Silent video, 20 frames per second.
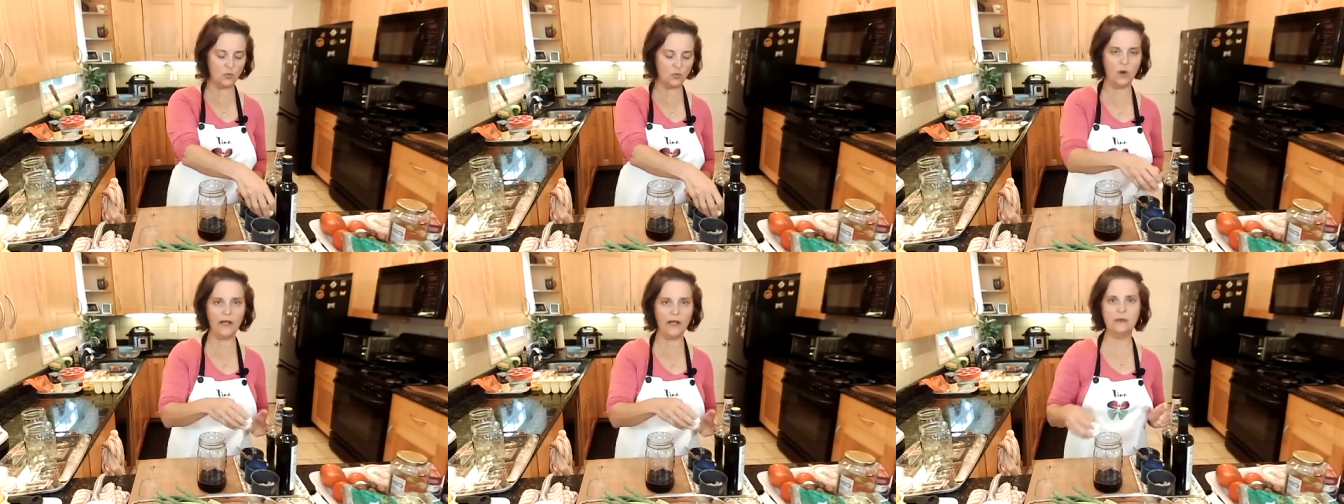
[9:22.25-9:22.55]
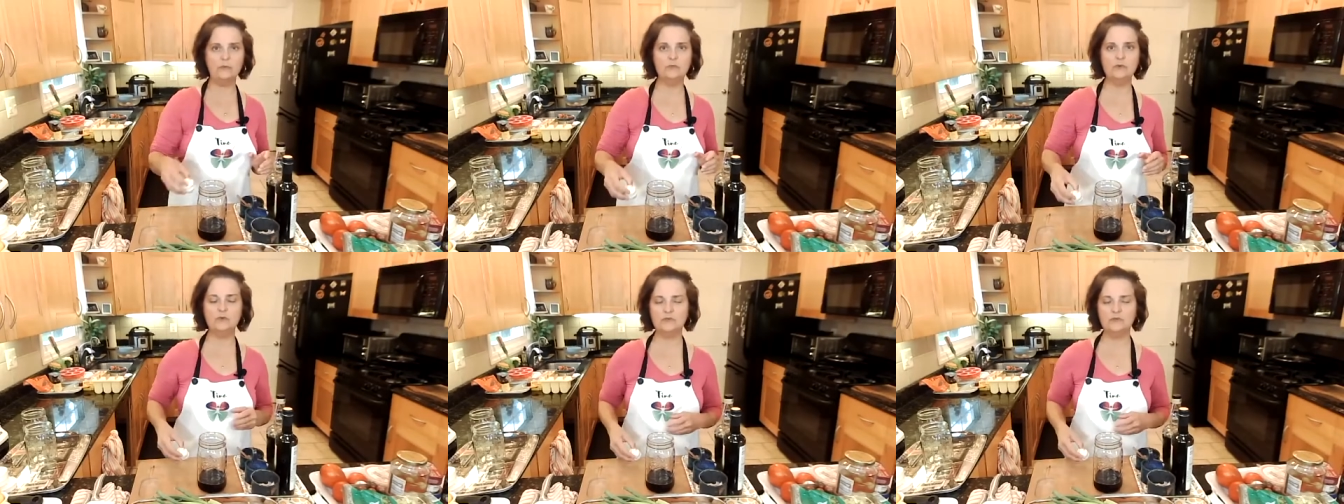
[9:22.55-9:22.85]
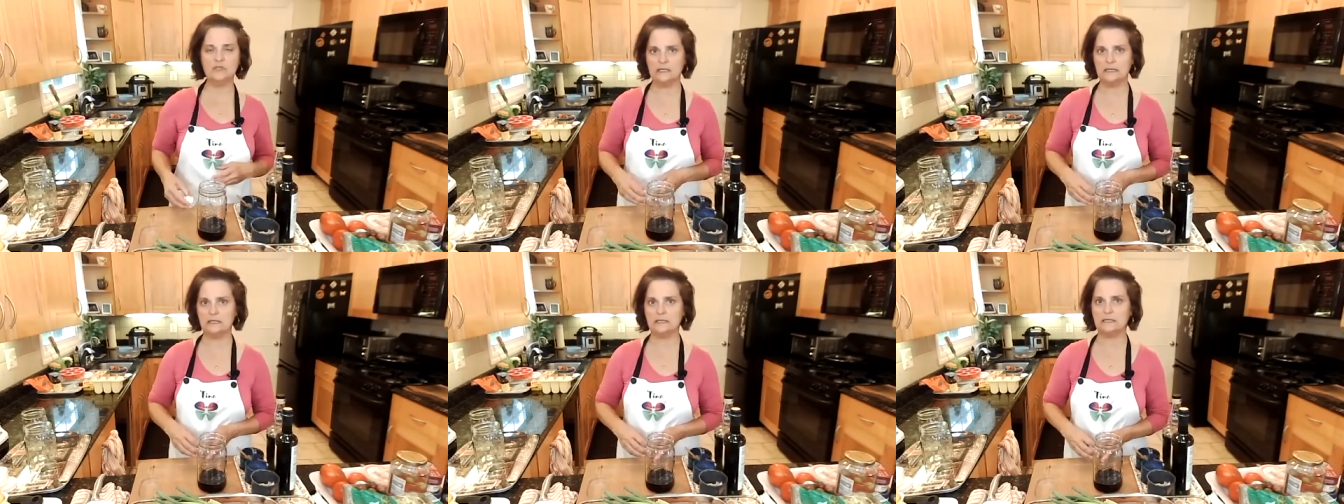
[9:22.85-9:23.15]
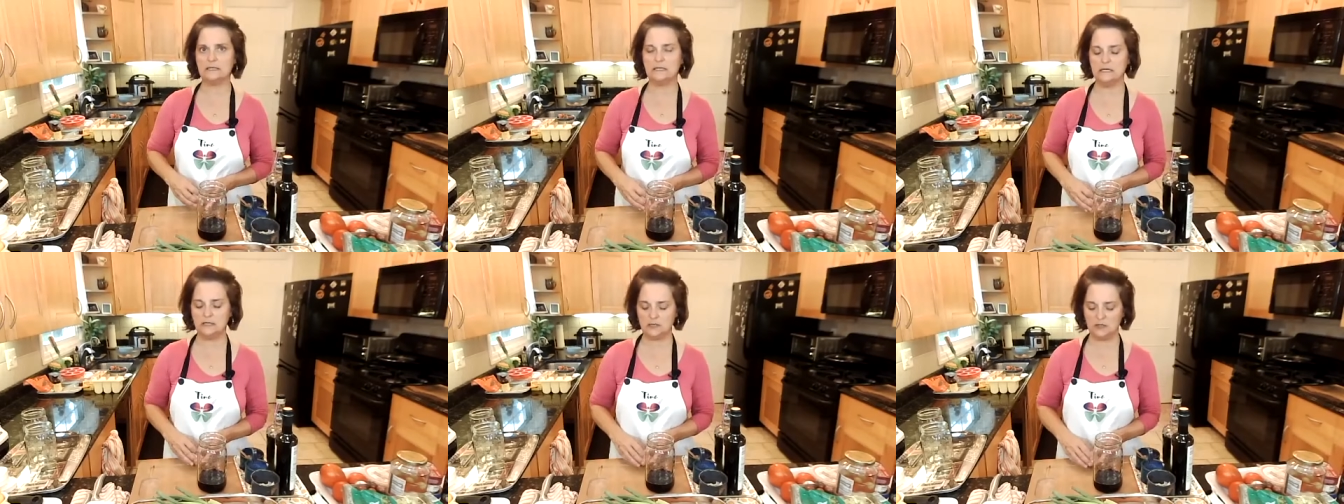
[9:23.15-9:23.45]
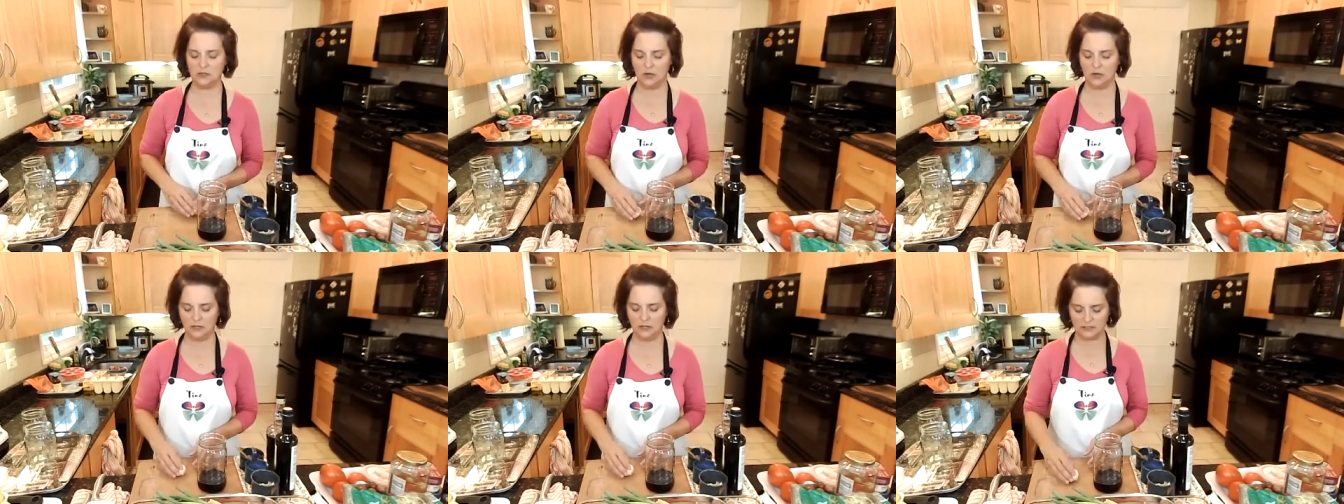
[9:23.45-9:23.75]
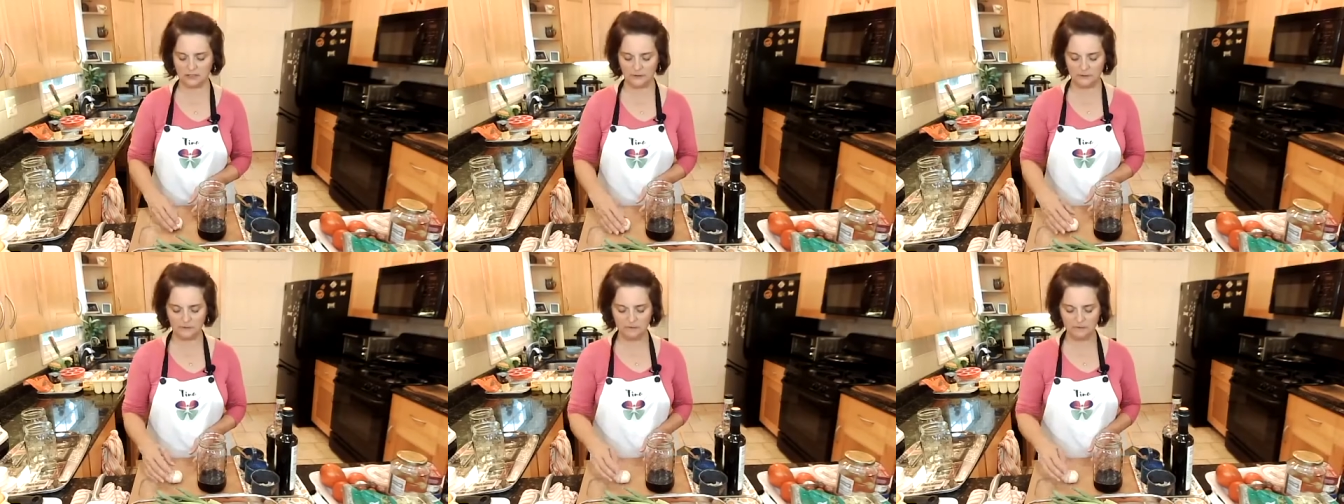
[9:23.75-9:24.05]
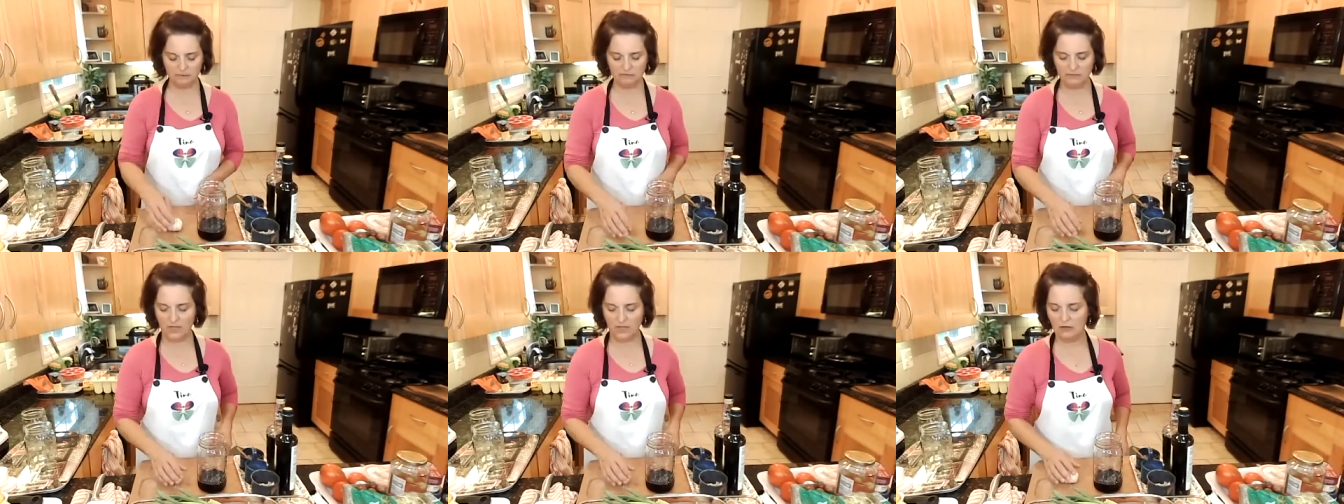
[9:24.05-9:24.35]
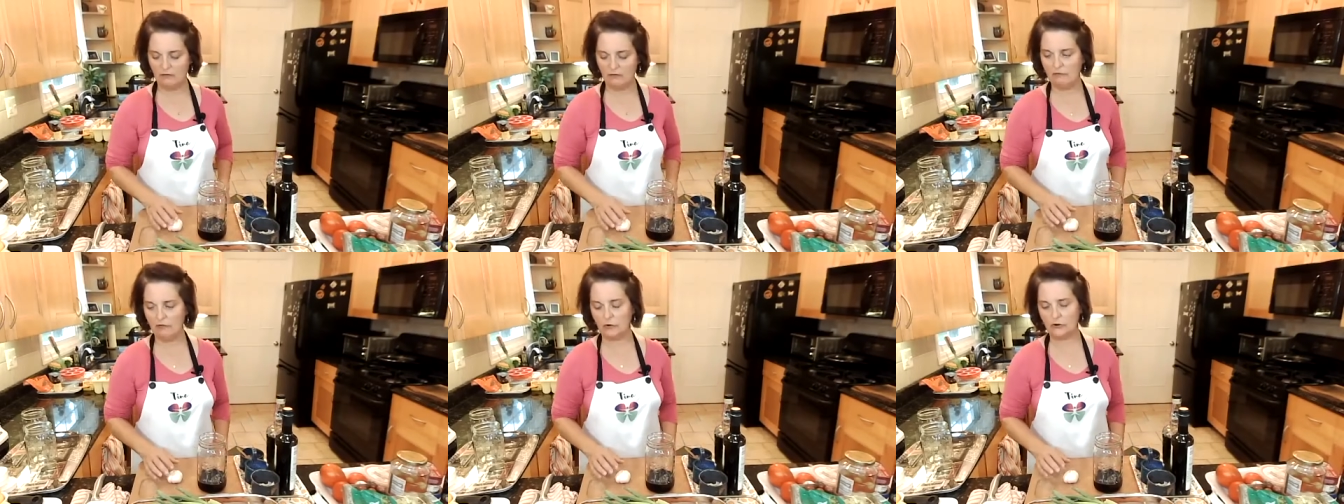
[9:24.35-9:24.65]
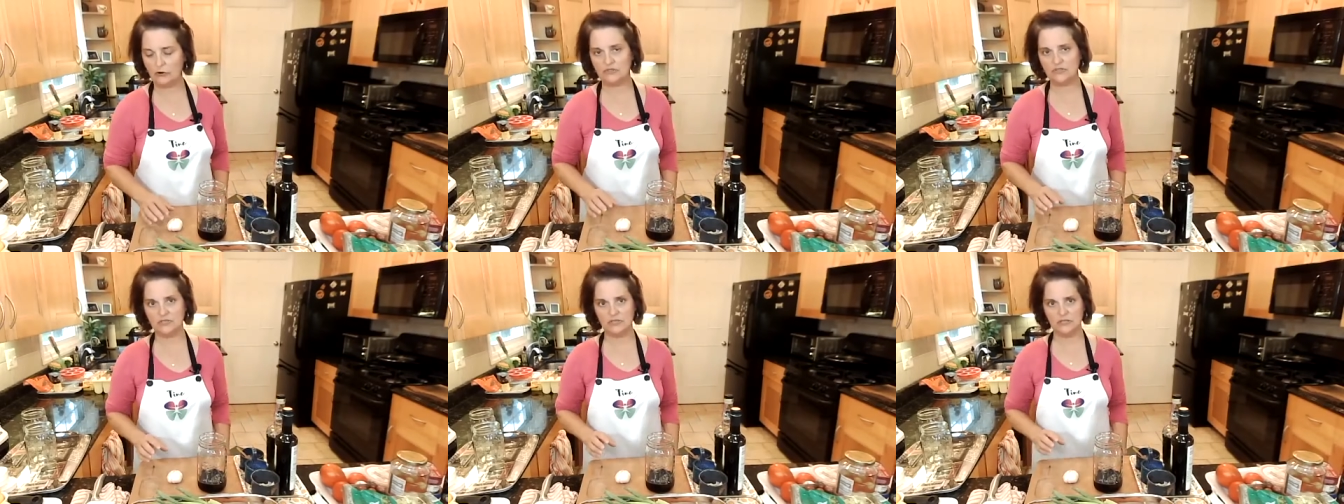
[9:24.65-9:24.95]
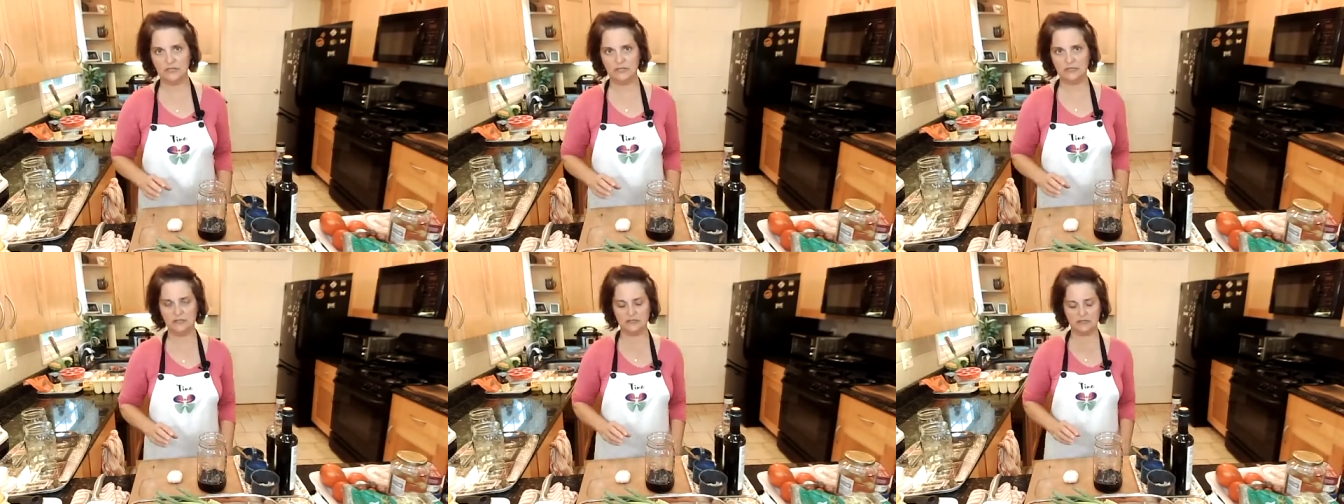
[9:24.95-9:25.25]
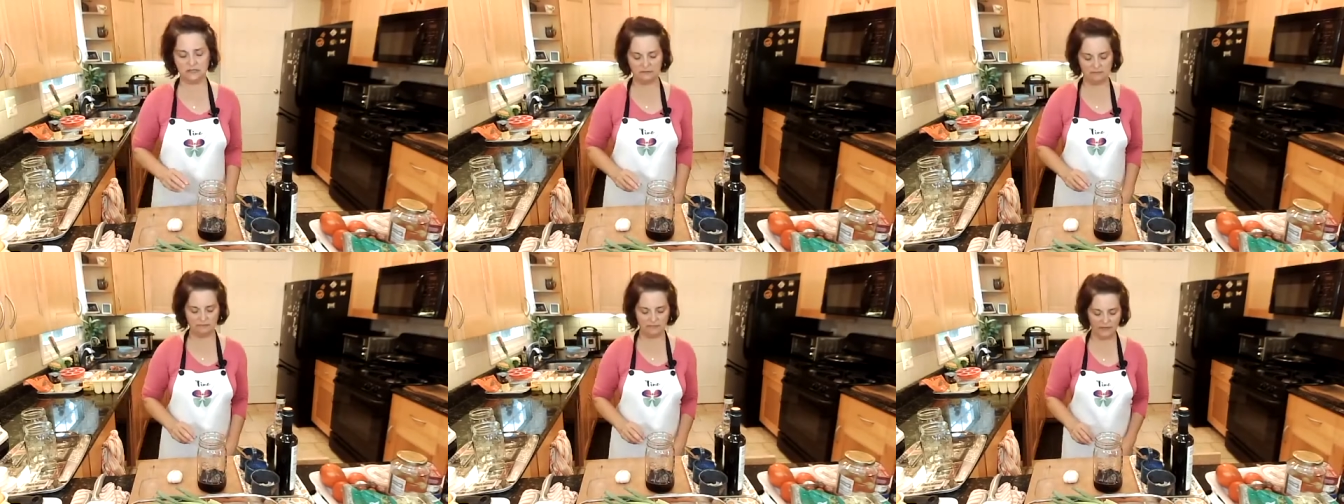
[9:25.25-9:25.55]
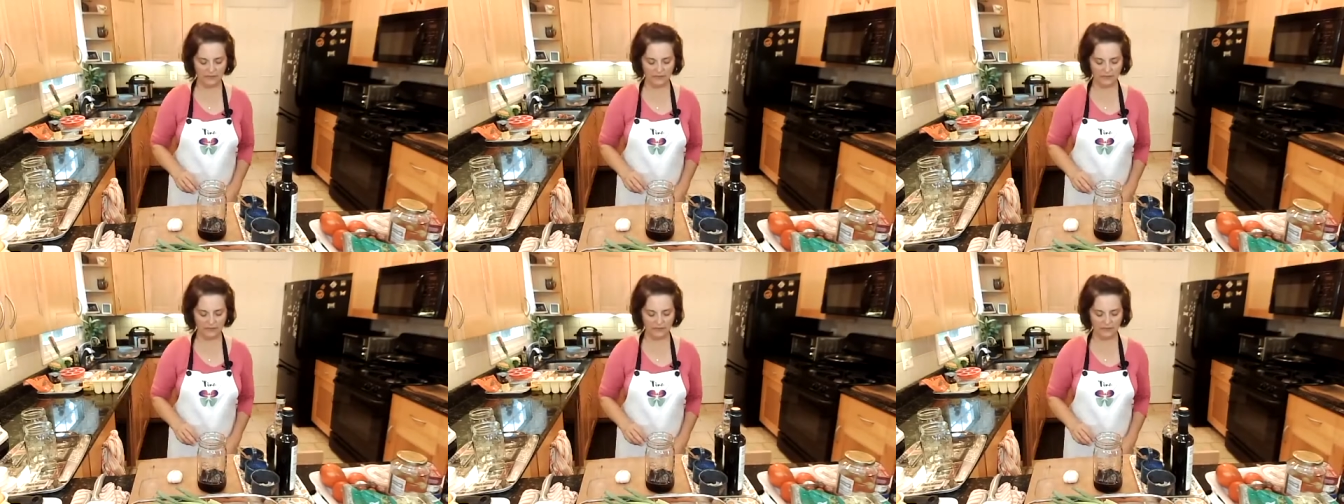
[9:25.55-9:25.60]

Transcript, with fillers: why I'm using sea salt versus